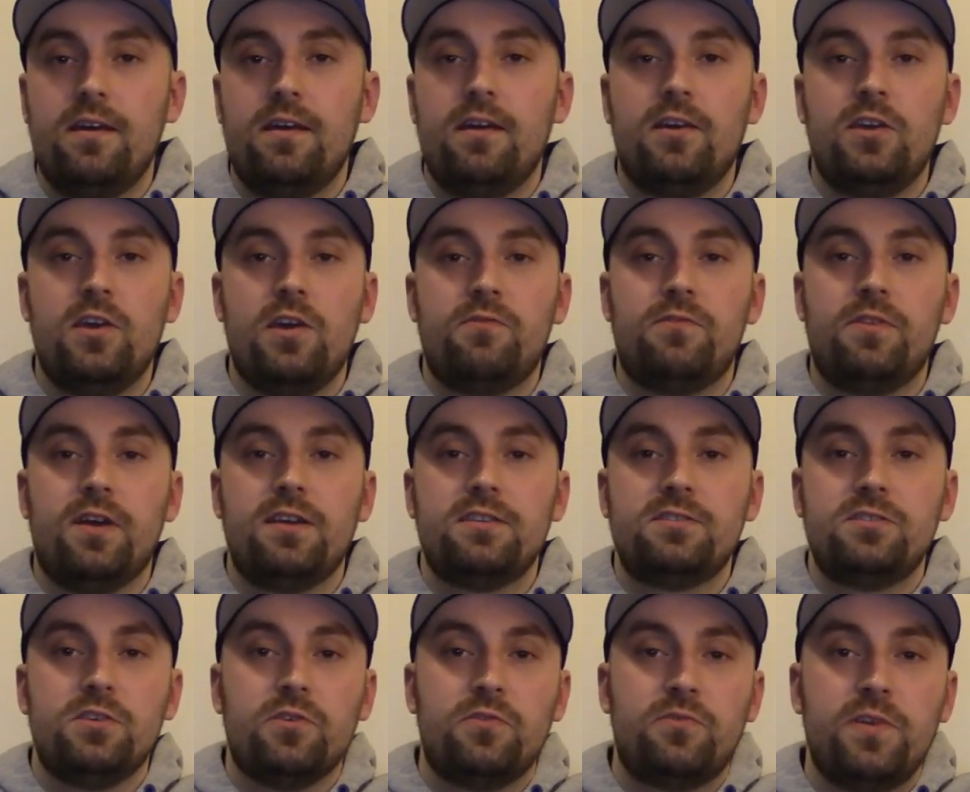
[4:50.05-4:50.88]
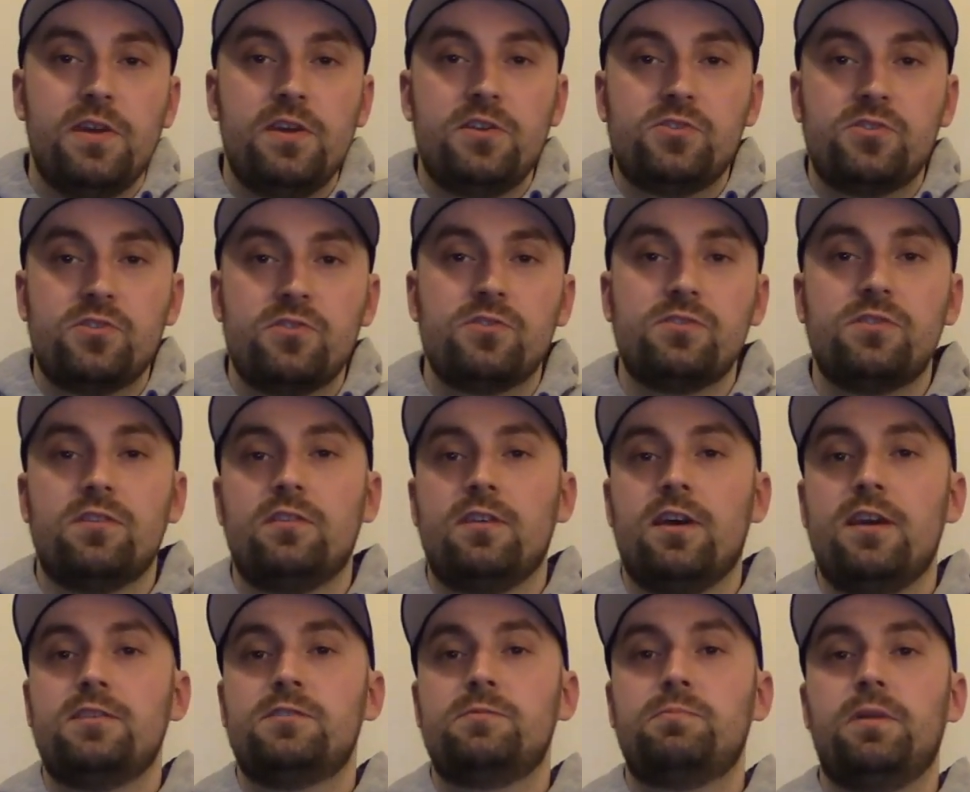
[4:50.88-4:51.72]
You have nice little features,
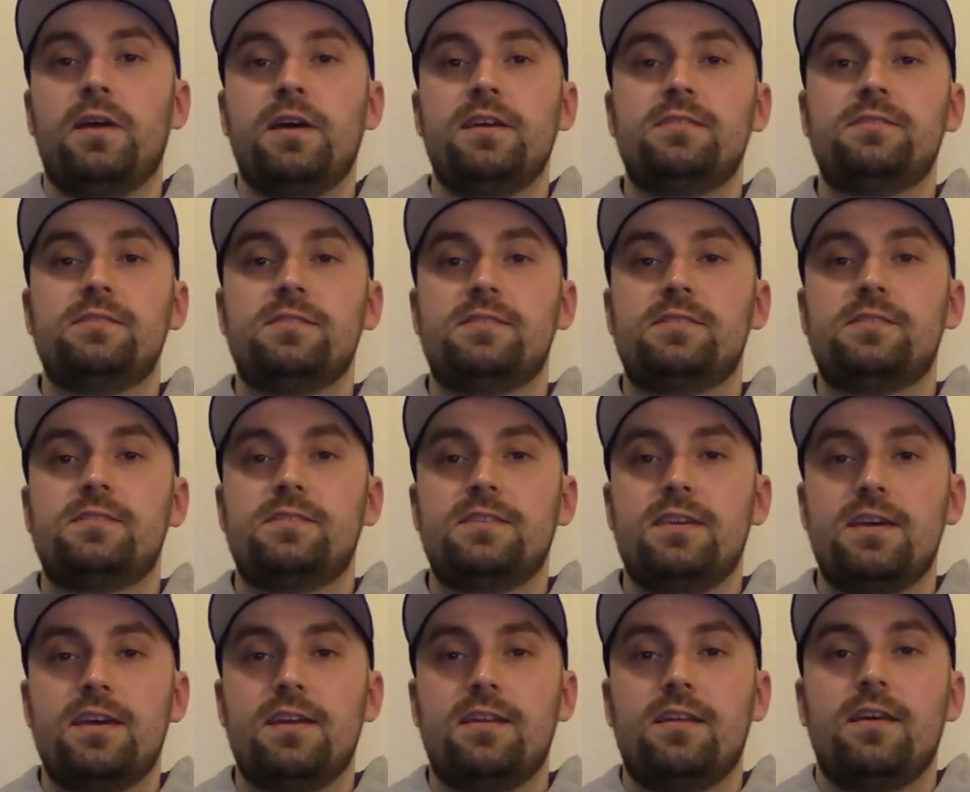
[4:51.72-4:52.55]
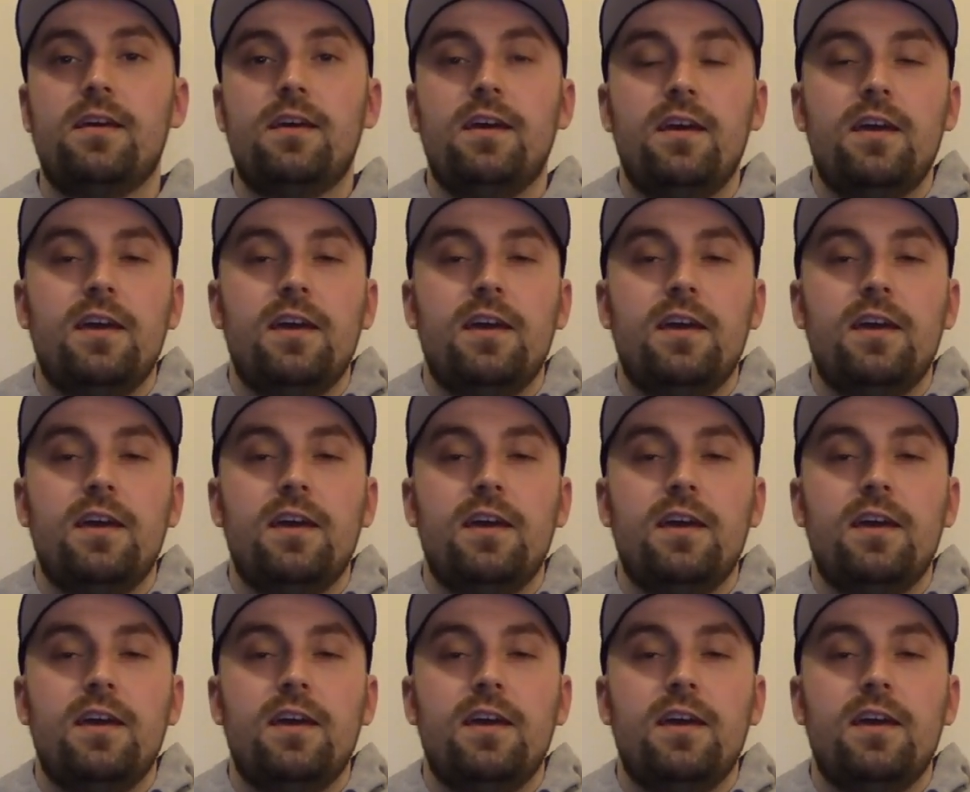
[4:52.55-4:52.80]
nice place to sit.